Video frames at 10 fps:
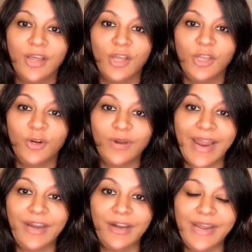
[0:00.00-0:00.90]
you know,
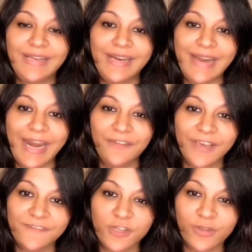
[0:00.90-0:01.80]
it kind of
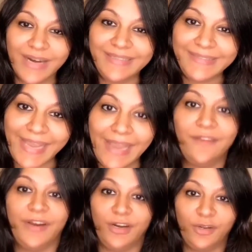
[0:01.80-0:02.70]
gives you that
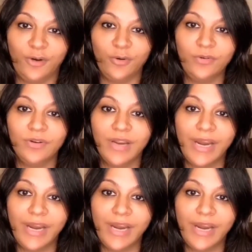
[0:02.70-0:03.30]
tailwind, you know.